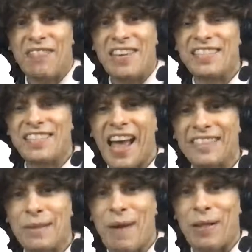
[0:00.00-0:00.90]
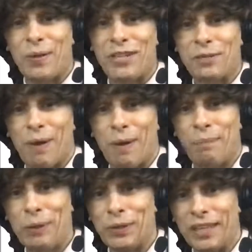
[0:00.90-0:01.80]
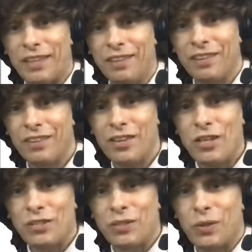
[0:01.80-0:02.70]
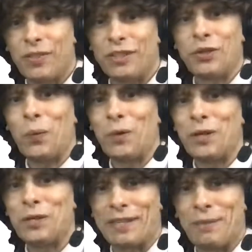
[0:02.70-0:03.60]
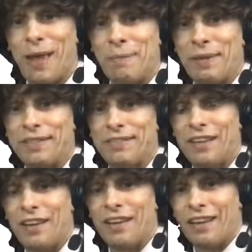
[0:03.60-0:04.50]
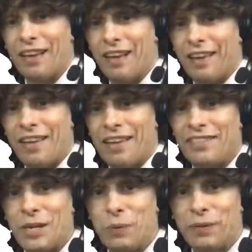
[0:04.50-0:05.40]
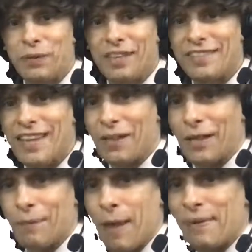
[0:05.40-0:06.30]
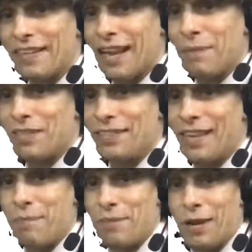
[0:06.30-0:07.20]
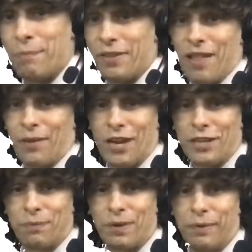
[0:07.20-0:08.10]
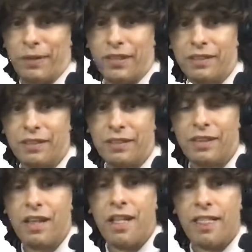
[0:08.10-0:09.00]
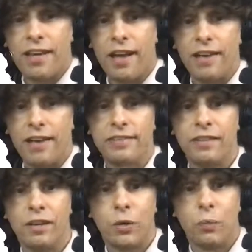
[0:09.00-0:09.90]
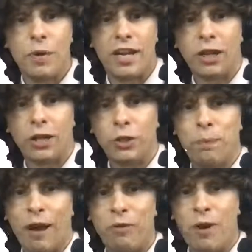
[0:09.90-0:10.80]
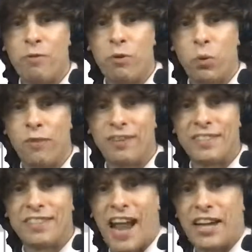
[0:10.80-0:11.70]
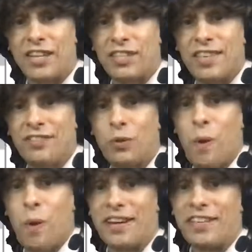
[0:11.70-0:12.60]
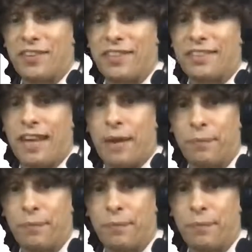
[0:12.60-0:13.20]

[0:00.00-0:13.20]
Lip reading: the exact same allocation probability, so that the total expected payments is equal to this calculated payment times the same number, the allocation probability. Thus, we can conclude by revenue equivalence that actually these two quantities are the same.